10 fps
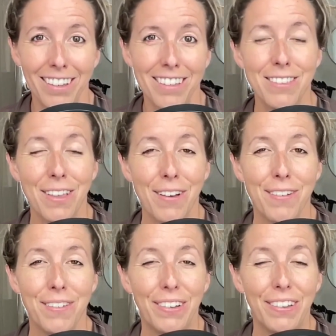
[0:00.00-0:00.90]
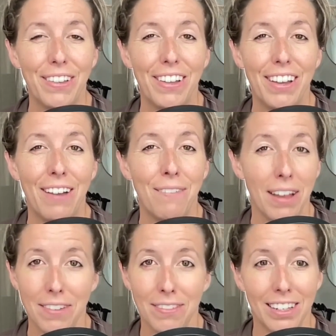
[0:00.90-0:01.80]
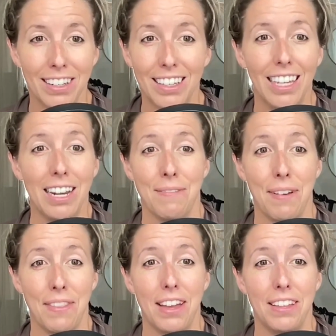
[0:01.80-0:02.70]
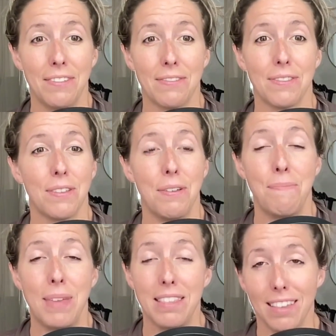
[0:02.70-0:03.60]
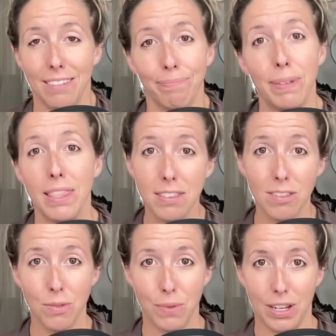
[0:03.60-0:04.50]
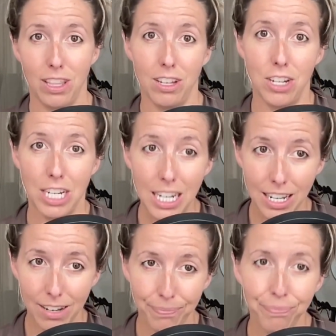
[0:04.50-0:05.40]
So I'm not even kidding about that. It was amazing. But this is the way that she did it.